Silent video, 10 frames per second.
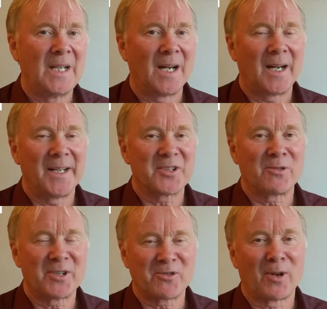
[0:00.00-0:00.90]
Hi, it's
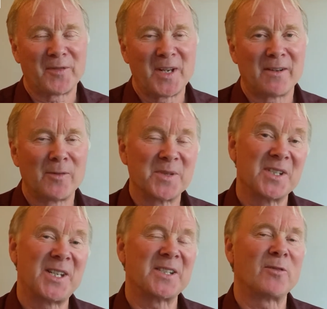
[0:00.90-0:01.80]
Chris Croft here from
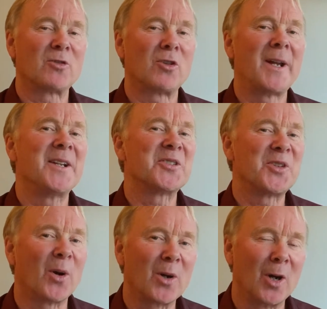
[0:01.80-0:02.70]

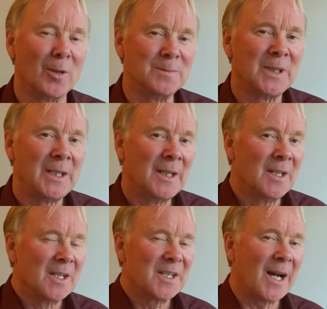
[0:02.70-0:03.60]
successfultrainers.com.
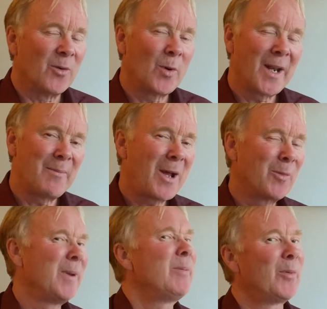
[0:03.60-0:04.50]
Now, when I'm
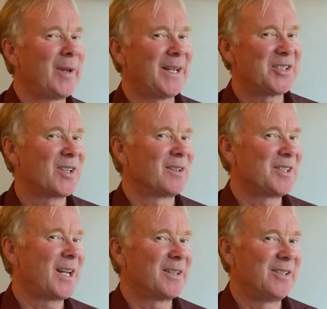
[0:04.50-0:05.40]
helping people to get
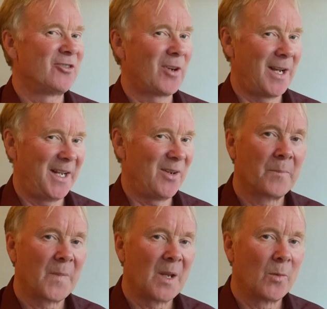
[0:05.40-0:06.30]
started out in training,
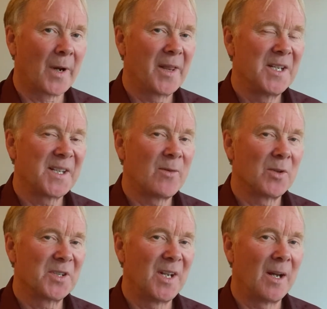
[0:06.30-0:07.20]
one of the things they
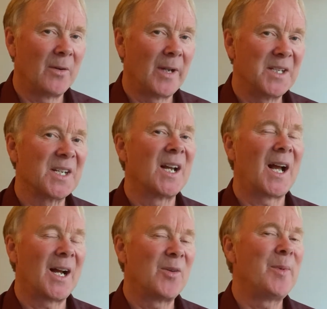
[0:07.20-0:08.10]
want to know is
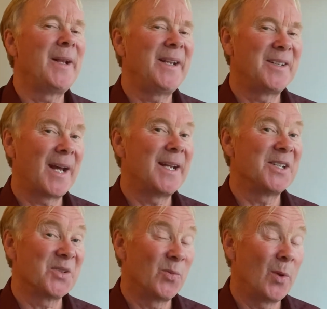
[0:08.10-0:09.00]
how many
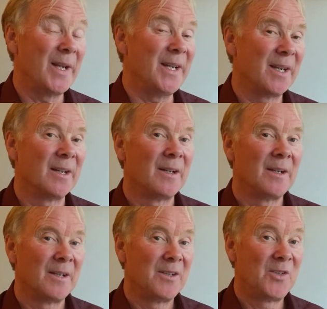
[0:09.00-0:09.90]
days a week
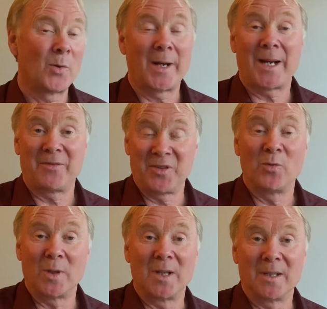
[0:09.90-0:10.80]
do I have to
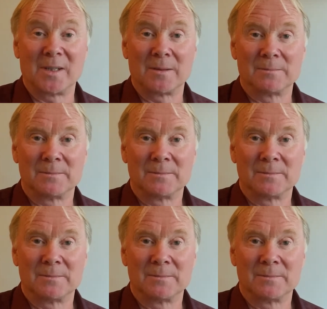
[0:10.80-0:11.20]
work?